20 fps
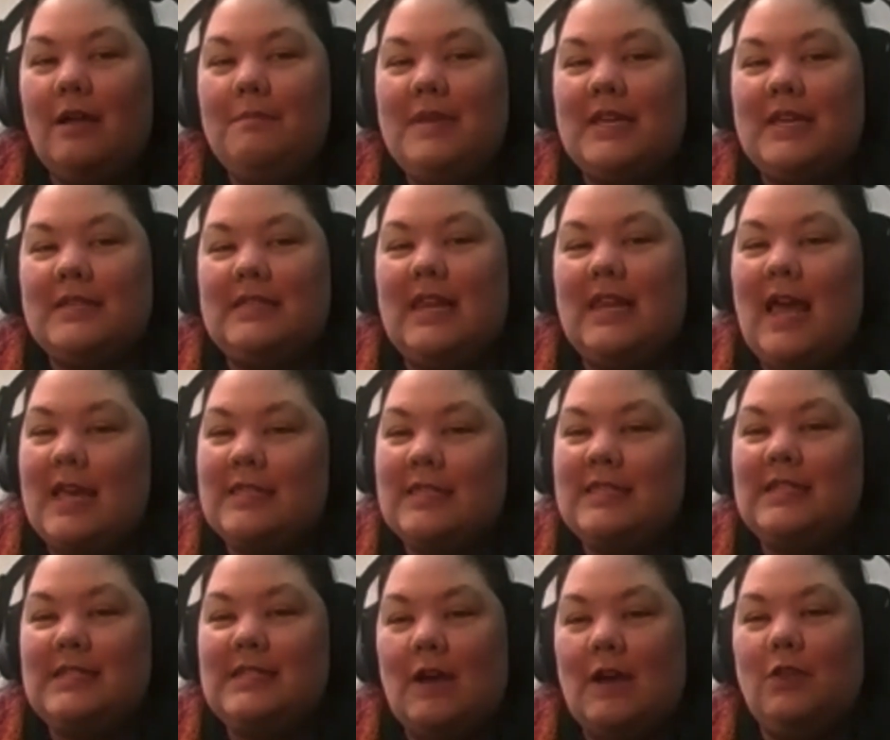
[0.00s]
because it has
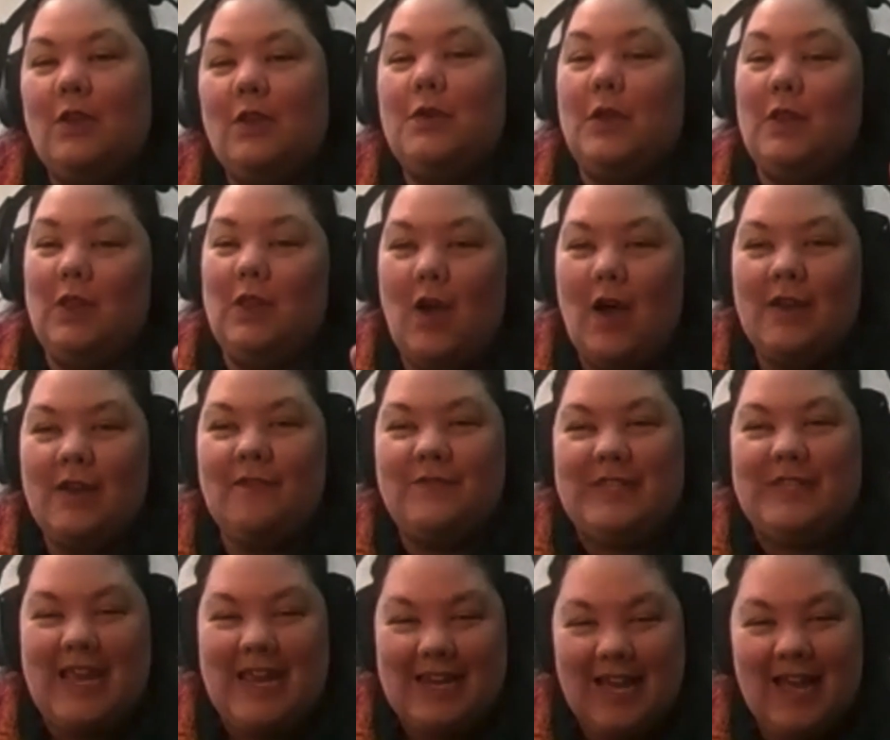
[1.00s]
to download a lot of
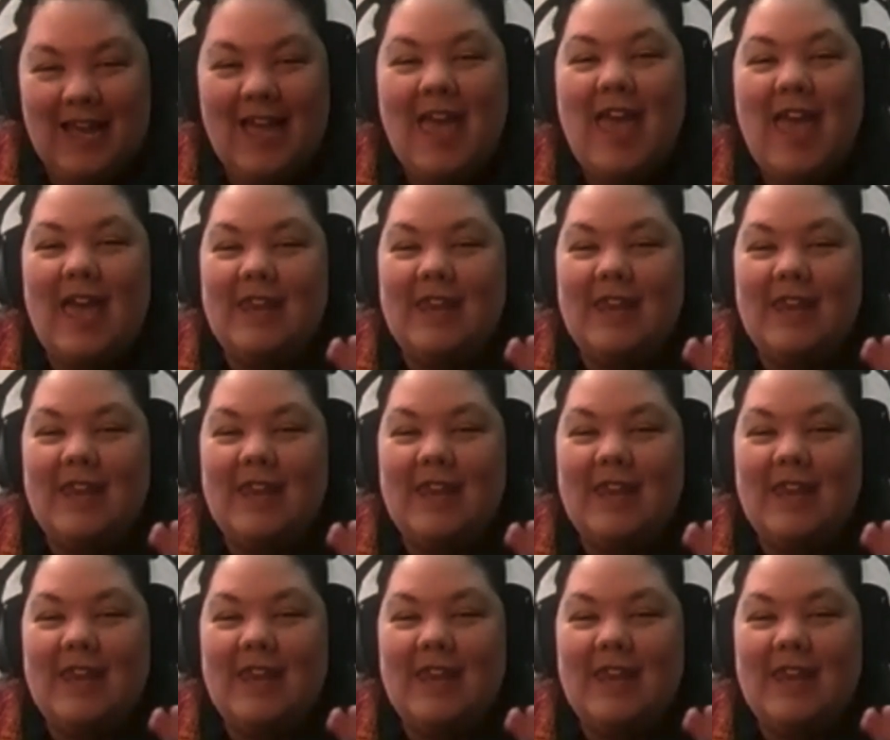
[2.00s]
data